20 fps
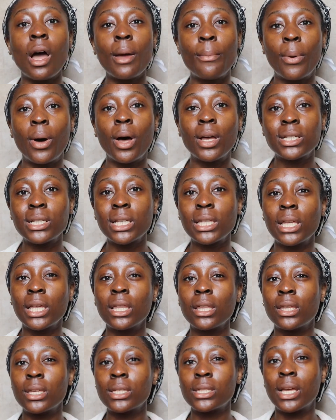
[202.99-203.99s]
I personally
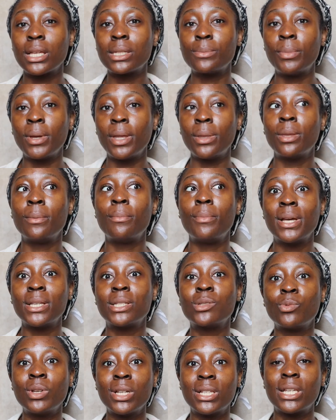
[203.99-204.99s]
think that this has been the
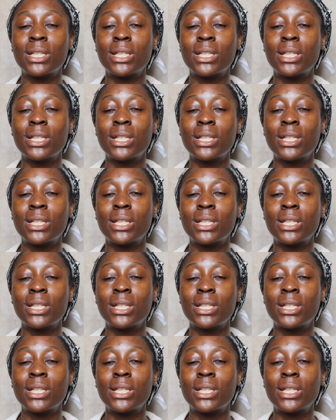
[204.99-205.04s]
best week